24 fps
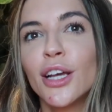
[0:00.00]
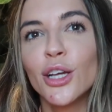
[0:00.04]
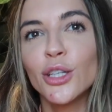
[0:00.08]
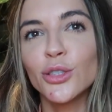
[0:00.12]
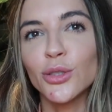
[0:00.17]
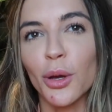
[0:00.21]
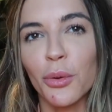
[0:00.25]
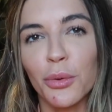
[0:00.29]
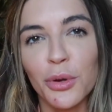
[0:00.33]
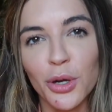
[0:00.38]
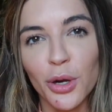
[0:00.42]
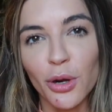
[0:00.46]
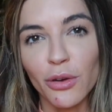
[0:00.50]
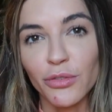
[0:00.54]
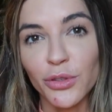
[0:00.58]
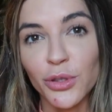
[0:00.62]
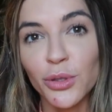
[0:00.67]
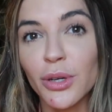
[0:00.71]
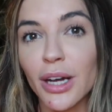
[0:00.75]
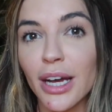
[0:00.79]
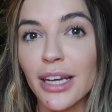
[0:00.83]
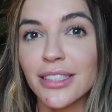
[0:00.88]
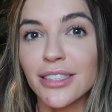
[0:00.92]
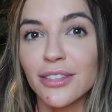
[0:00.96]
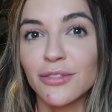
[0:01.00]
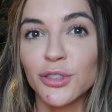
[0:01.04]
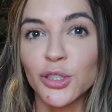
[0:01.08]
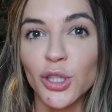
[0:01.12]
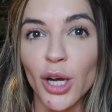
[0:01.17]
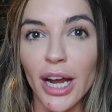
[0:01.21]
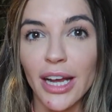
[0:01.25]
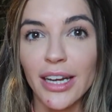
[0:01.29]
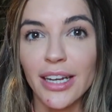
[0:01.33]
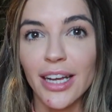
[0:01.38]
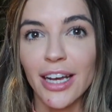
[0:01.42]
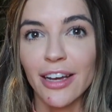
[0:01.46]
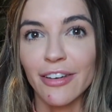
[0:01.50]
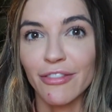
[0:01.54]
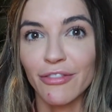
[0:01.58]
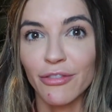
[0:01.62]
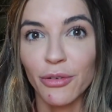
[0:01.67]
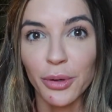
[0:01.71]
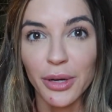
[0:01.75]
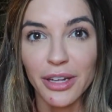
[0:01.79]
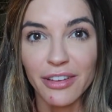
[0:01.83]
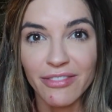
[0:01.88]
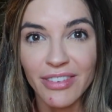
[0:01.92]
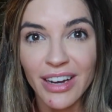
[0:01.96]
So I want to know if you guys have tried
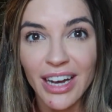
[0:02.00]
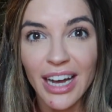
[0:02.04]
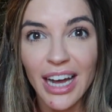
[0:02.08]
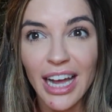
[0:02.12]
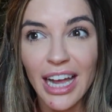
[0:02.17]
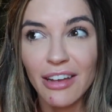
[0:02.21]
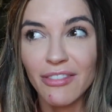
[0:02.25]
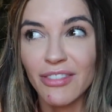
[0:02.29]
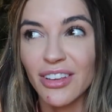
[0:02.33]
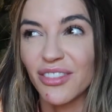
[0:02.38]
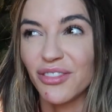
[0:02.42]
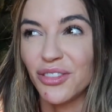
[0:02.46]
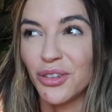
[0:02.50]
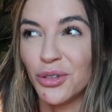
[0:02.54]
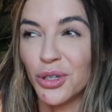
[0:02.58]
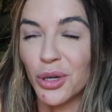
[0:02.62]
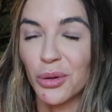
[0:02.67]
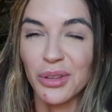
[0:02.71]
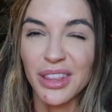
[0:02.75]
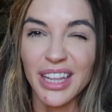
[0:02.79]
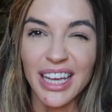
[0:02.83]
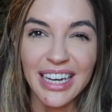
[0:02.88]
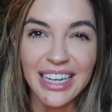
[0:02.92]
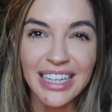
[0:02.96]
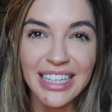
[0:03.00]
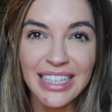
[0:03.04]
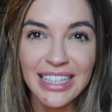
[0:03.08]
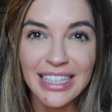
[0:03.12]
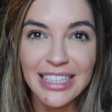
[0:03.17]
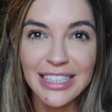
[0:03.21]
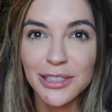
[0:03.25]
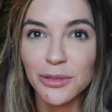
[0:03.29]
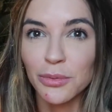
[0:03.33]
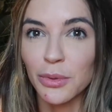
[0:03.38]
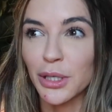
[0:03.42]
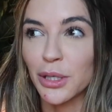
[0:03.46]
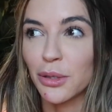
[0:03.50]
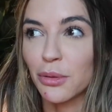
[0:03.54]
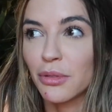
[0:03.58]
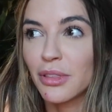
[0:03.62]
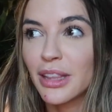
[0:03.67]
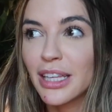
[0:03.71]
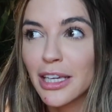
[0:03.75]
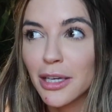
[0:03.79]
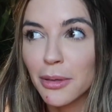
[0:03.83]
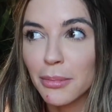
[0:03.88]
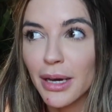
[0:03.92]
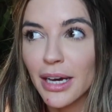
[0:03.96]
F45, if you know what that is, what you
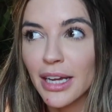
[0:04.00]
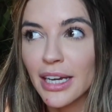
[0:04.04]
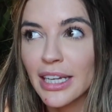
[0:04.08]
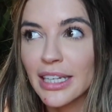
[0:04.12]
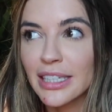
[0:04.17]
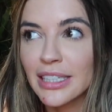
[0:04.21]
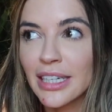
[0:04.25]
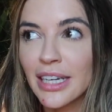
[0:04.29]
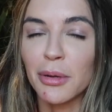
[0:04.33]
think about it.